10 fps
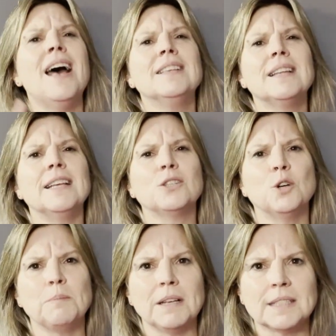So let's talk
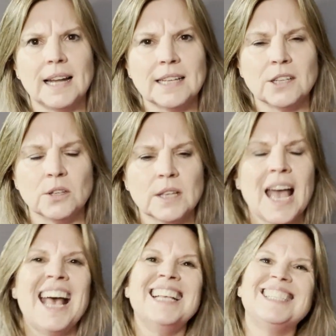about stilettos.
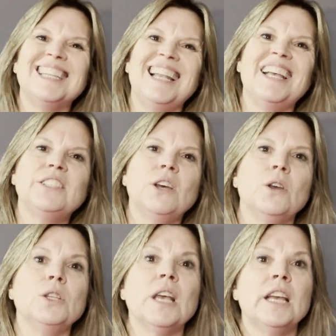
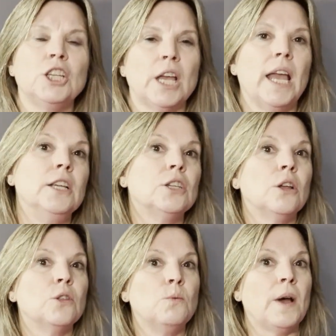Stilettos change
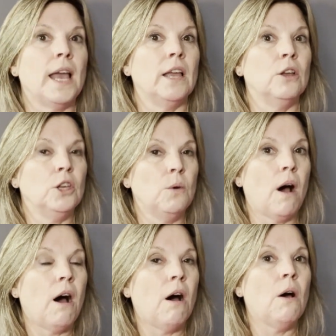the way you
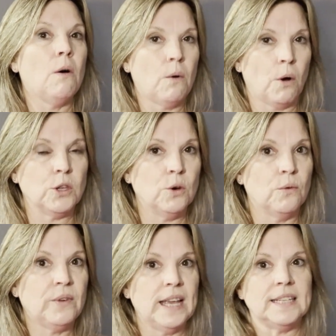are on your
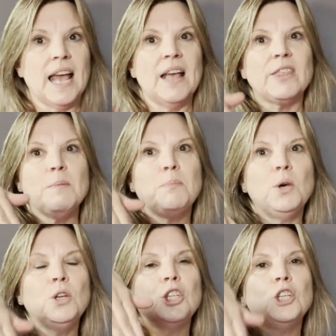feet. They
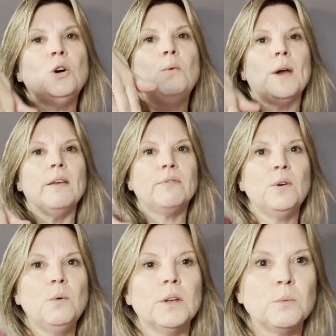push your weight
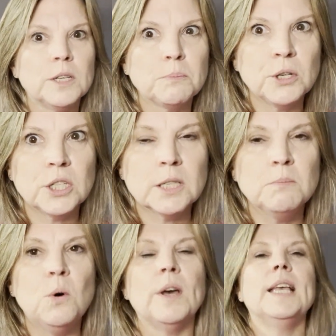forward, which pushes
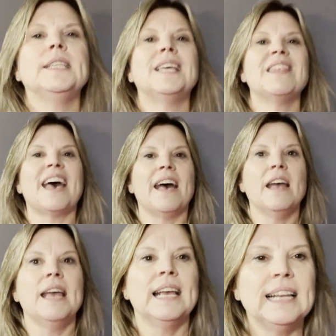more into that
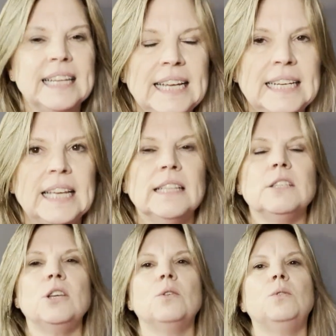leaning
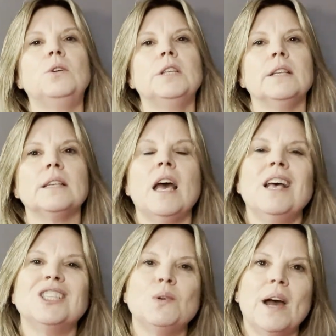into your audience.
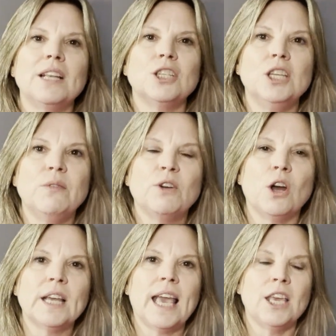So actually you've got
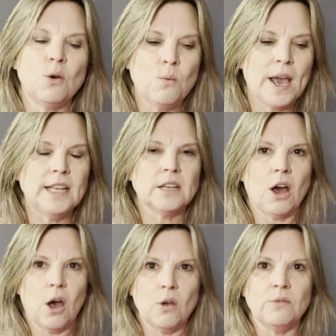to get your weight
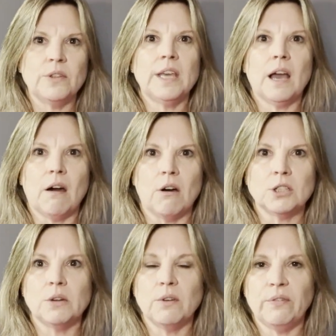over the
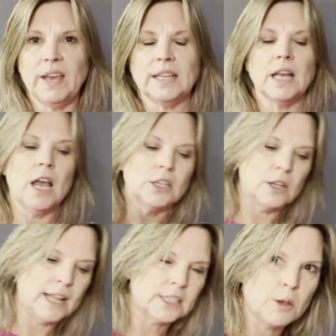arch of your feet. So
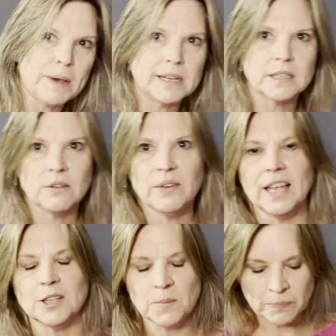let's go back to the
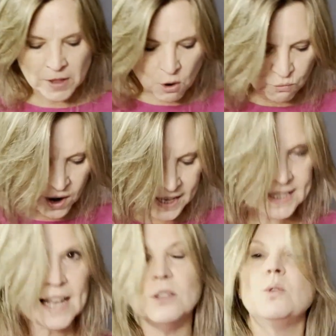feet, right
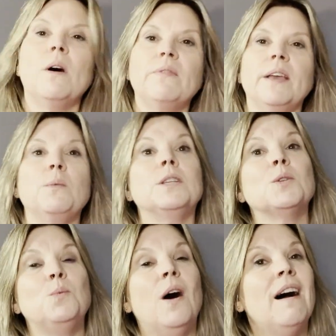down to our feet, which
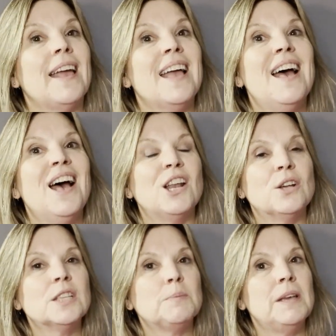is why a lot
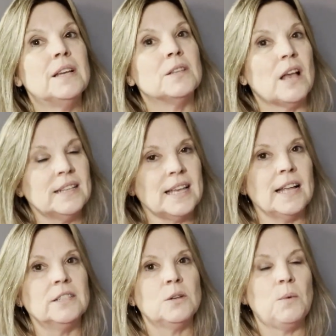of speakers
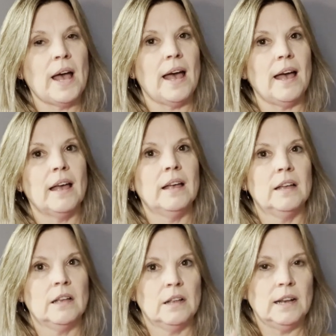tend to wear
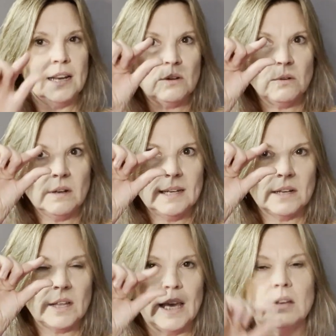little,
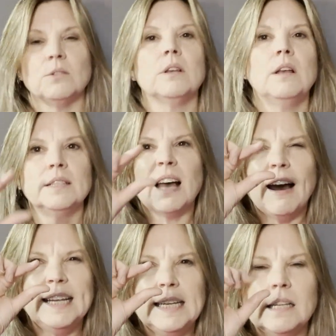little heels,
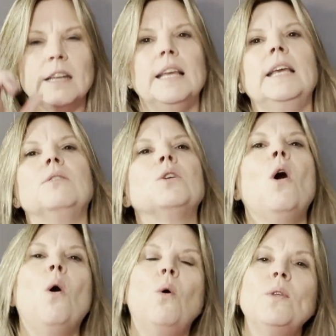tiny, tiny heels,
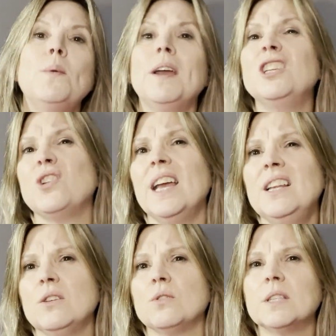or they're wearing
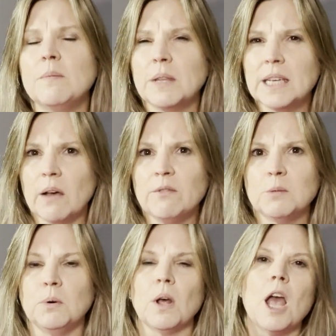trainers or something
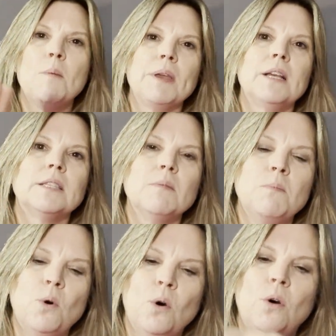comfortable, because the
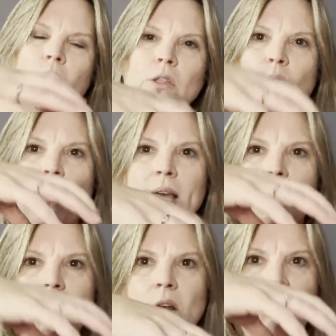more the weight
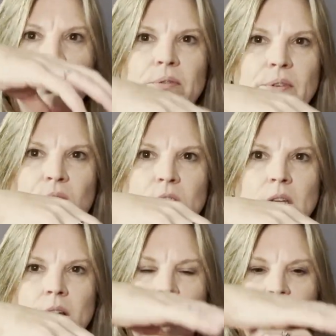is over the foot,
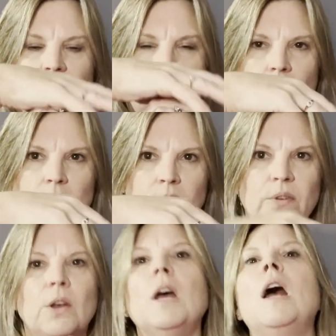over the arch of the foot,